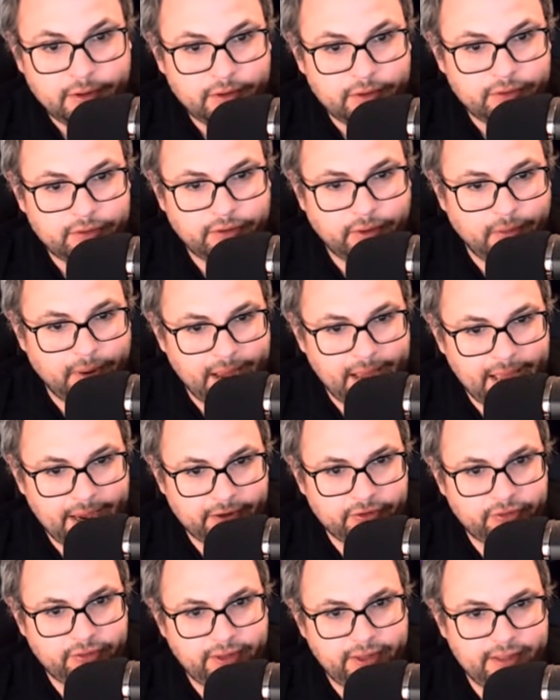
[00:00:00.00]
So
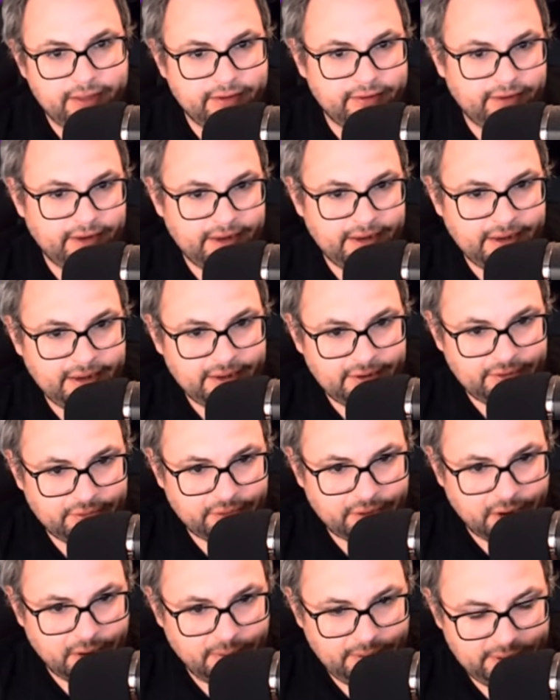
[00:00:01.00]
actually, this is
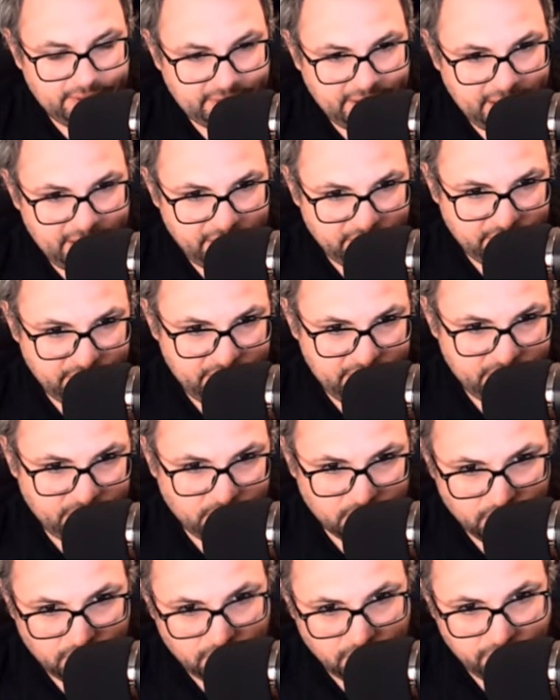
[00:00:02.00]
always a 3,
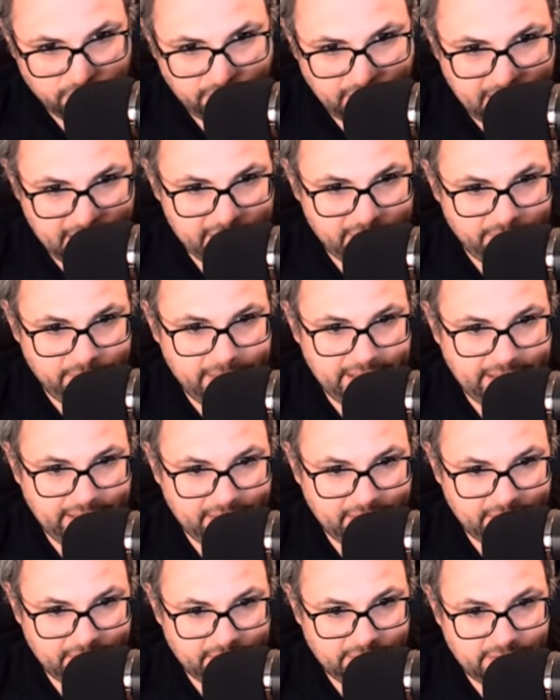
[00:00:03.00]
4, or 5,
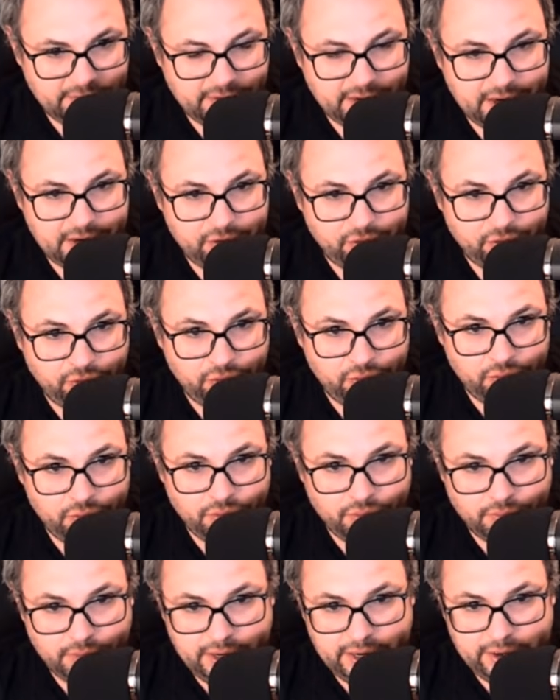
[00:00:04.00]
meaning that this is a 2,
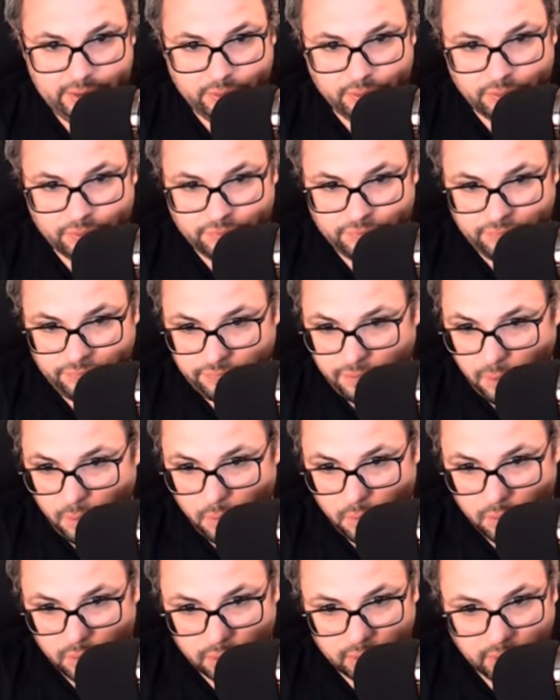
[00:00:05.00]
3, or
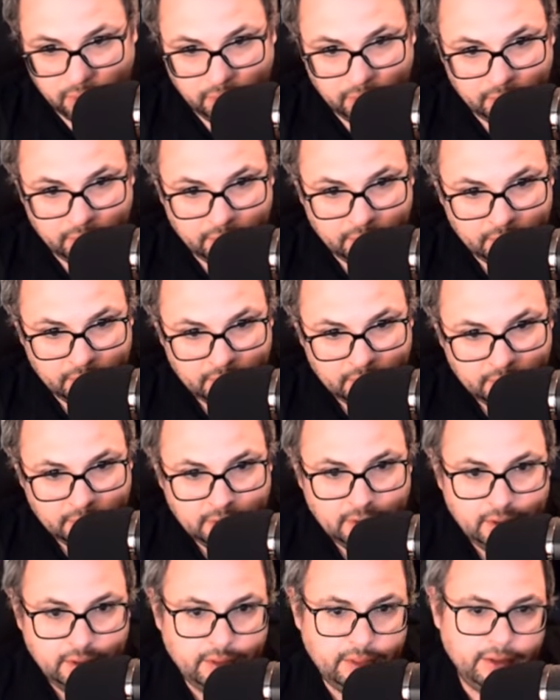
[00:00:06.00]
4
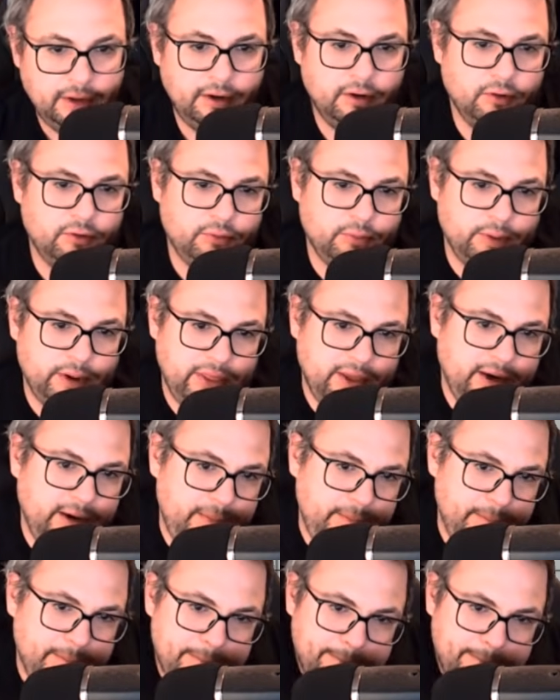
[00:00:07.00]
that goes with it.